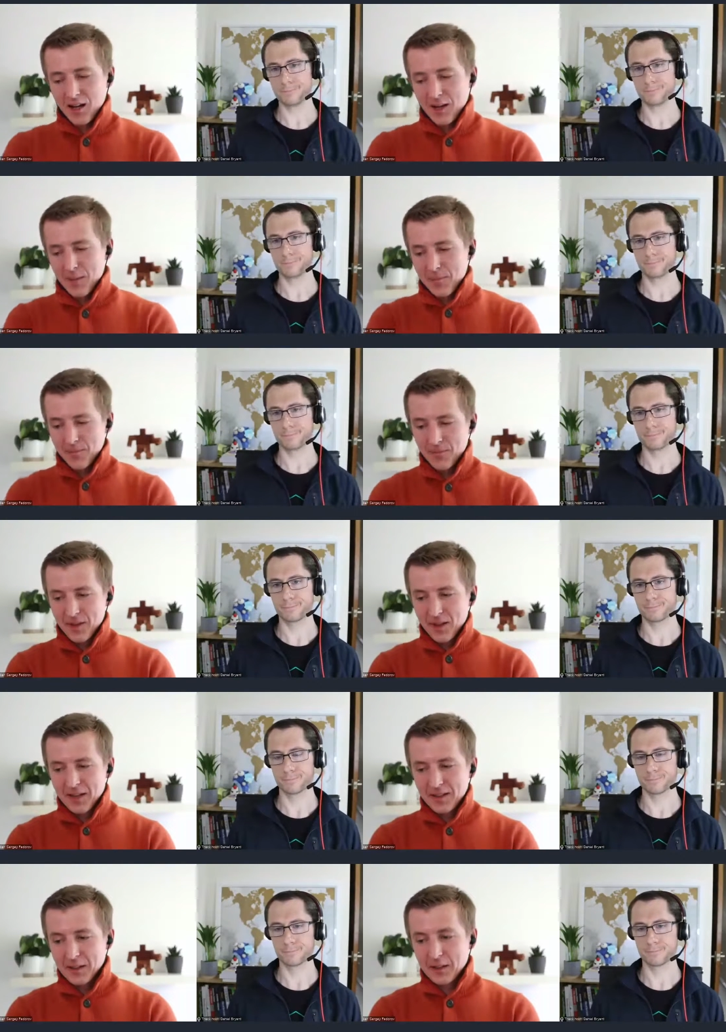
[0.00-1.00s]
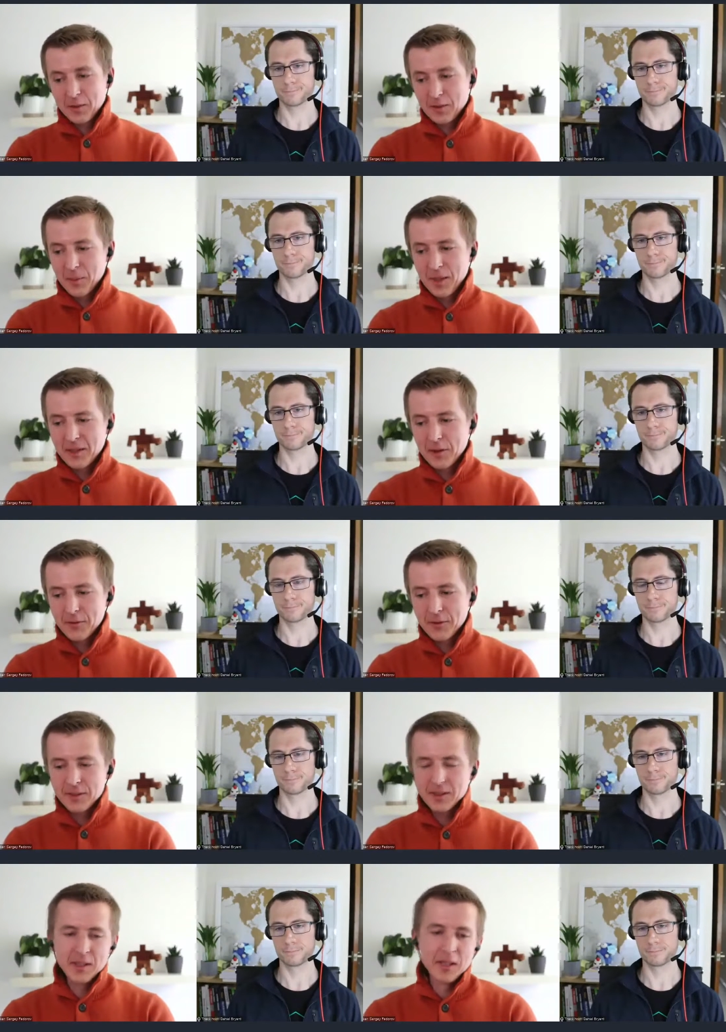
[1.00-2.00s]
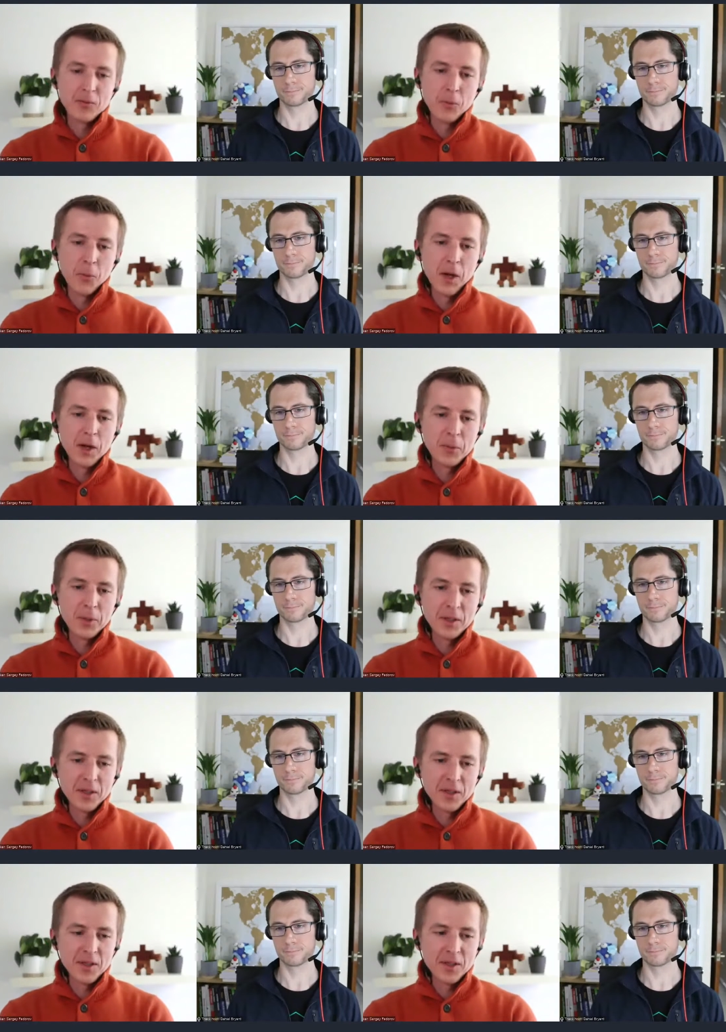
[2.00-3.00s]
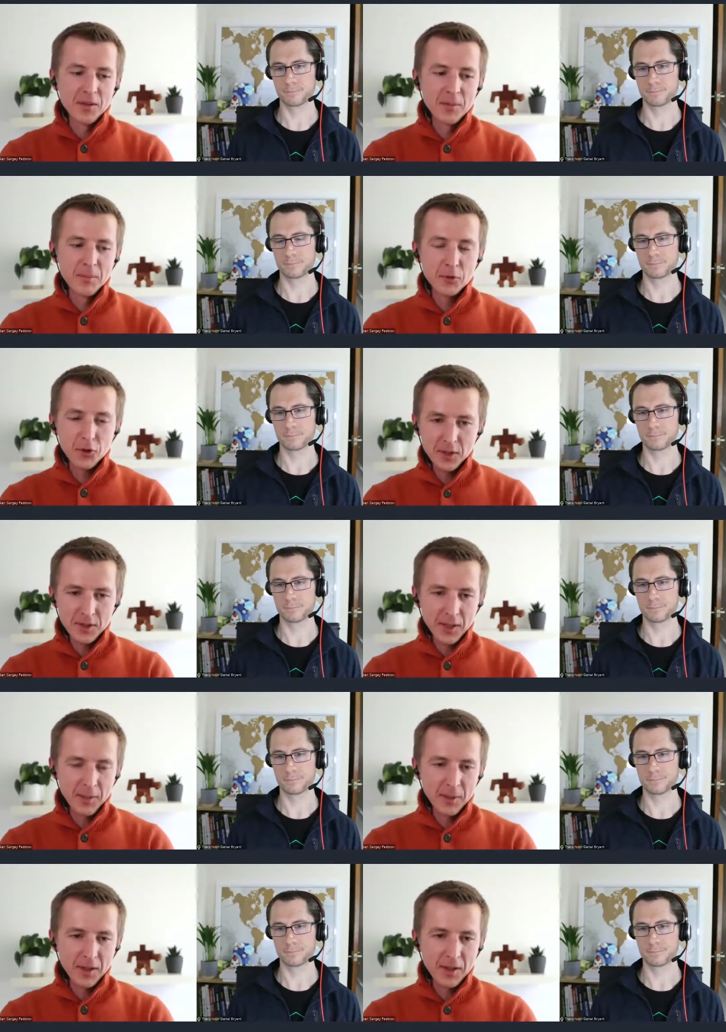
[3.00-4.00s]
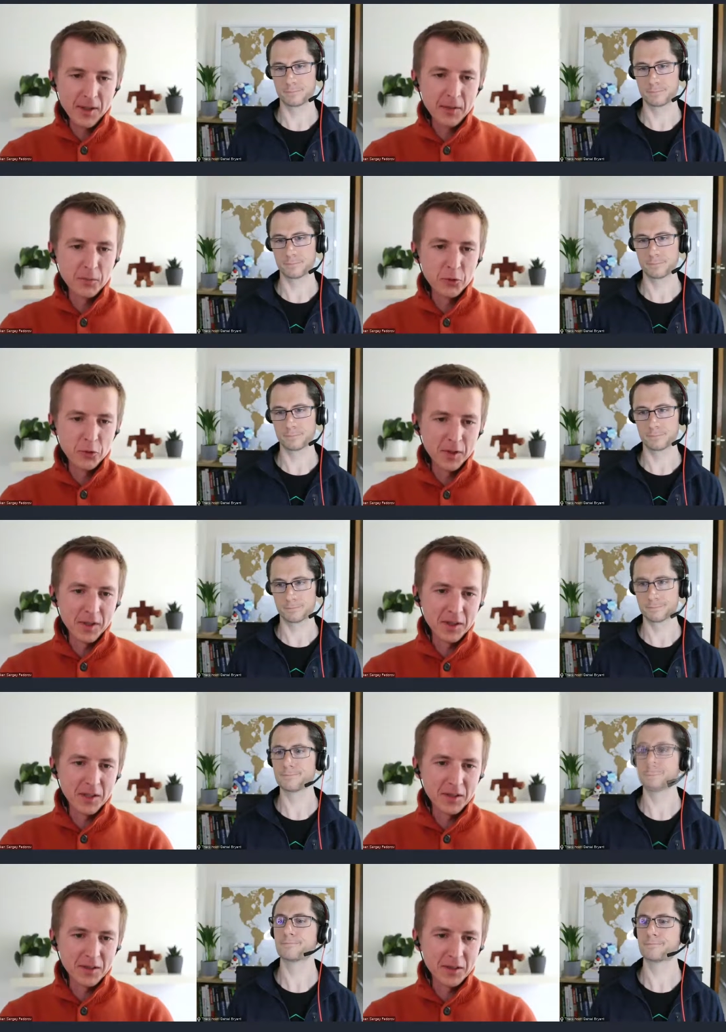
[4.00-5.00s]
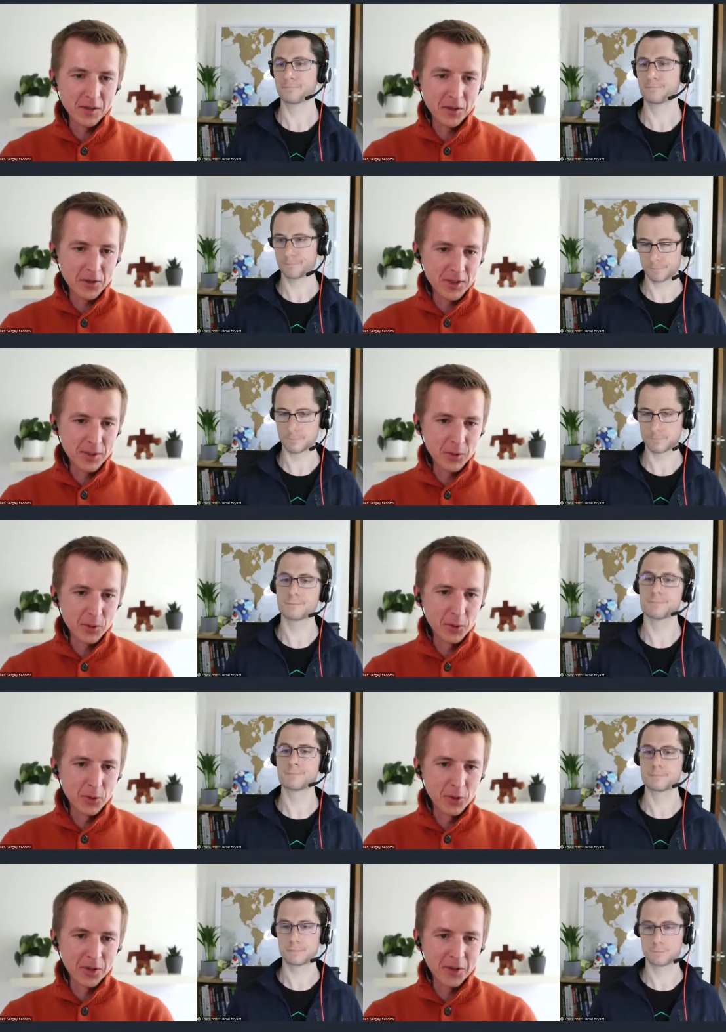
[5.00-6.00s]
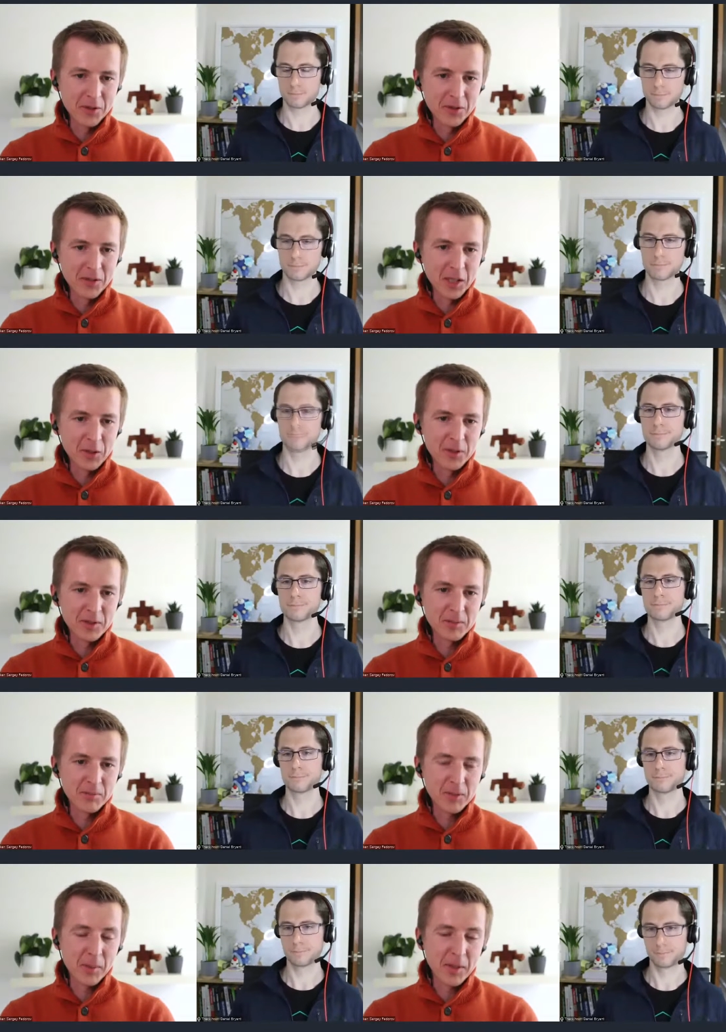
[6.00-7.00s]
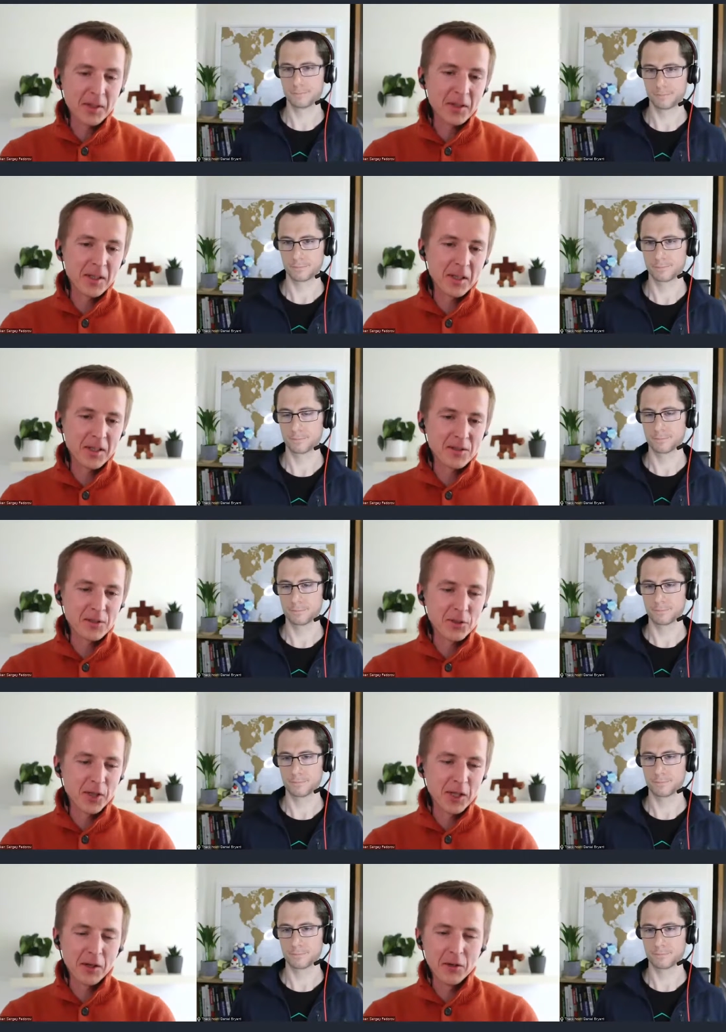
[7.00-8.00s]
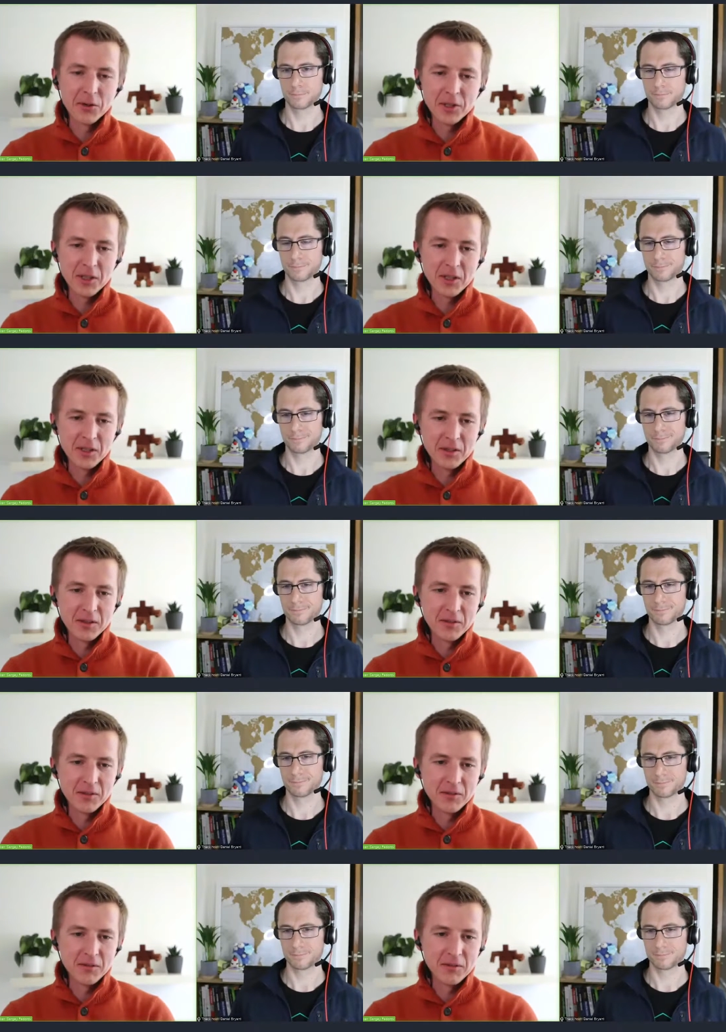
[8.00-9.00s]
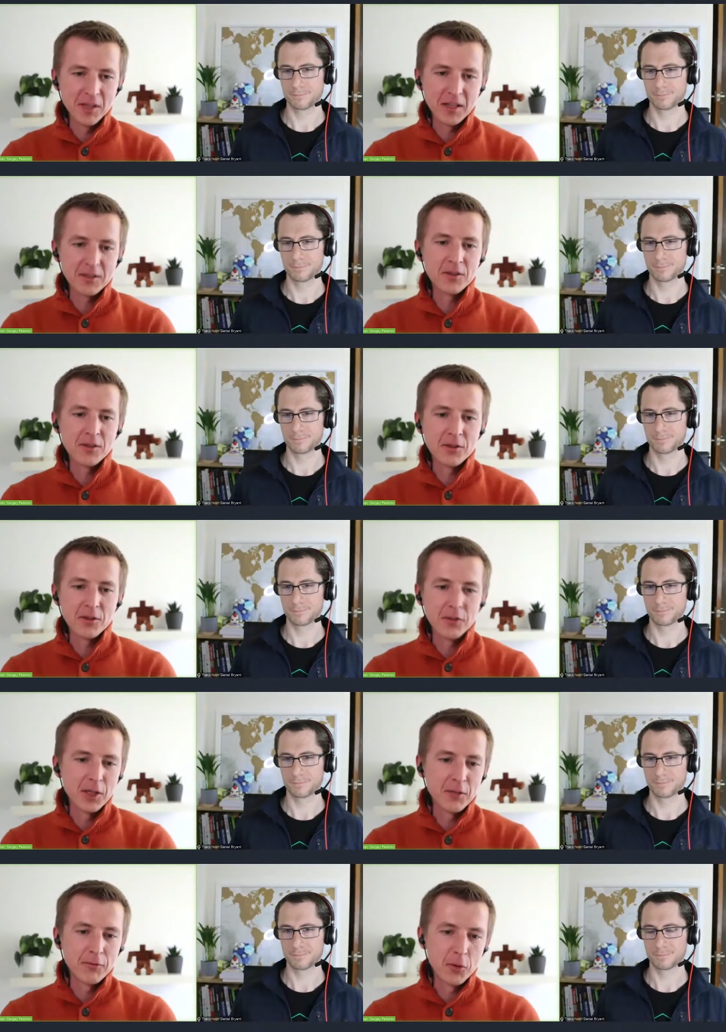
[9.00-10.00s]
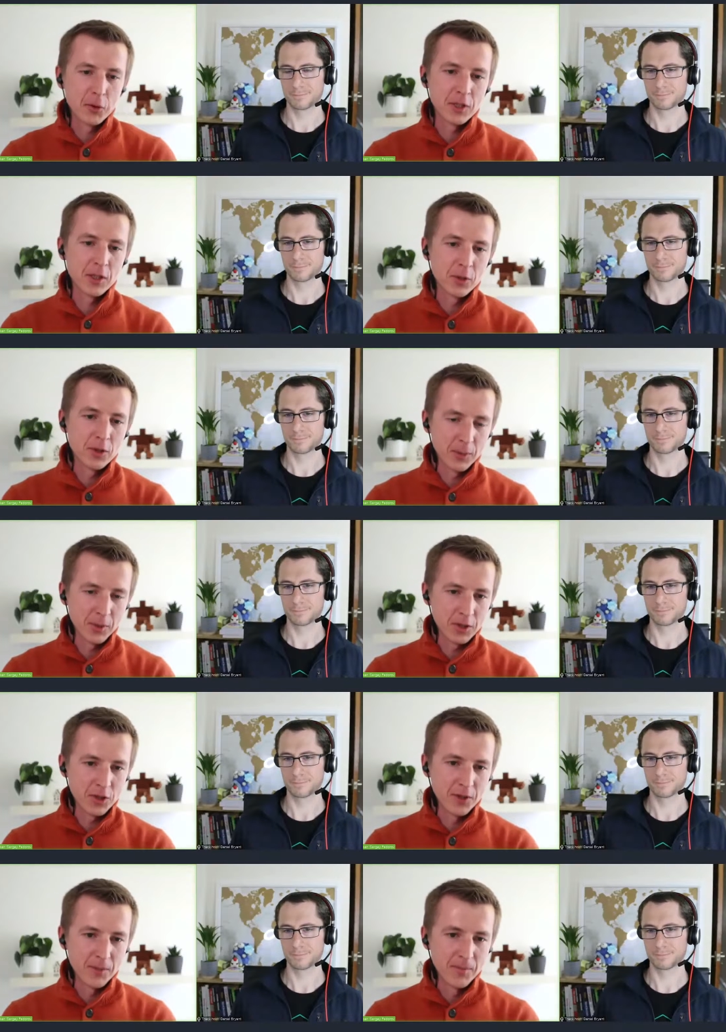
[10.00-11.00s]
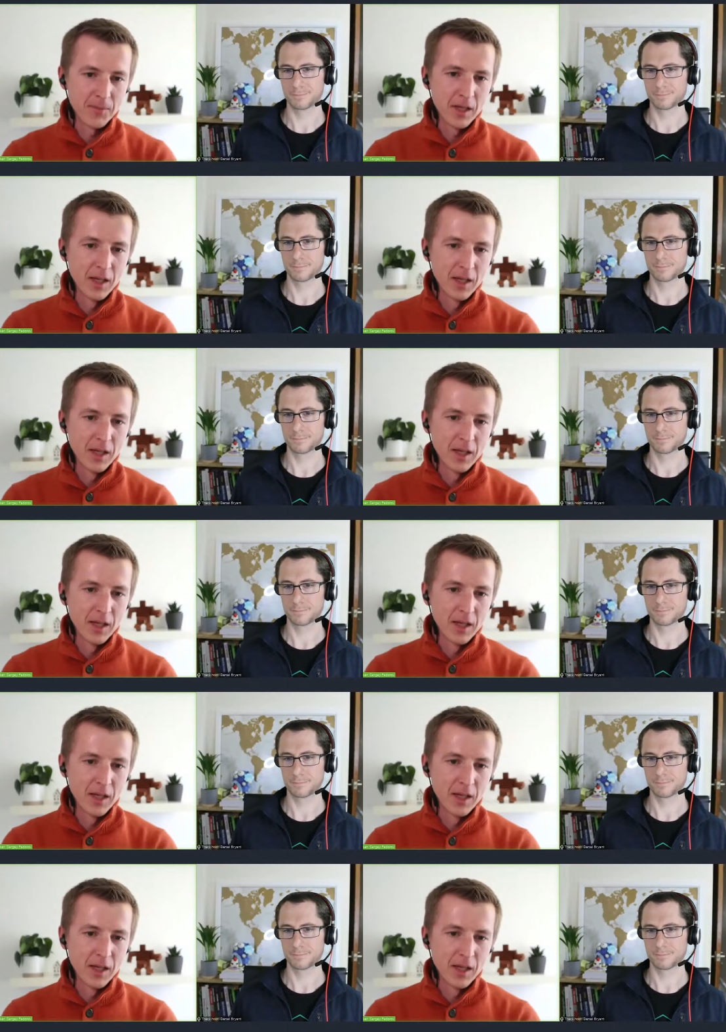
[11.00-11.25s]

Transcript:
Speaker 1: Um, I think the, the main difference is that while we are prototyping and proving that the concept would work, it was primarily concerning only that three folks that were in the picture,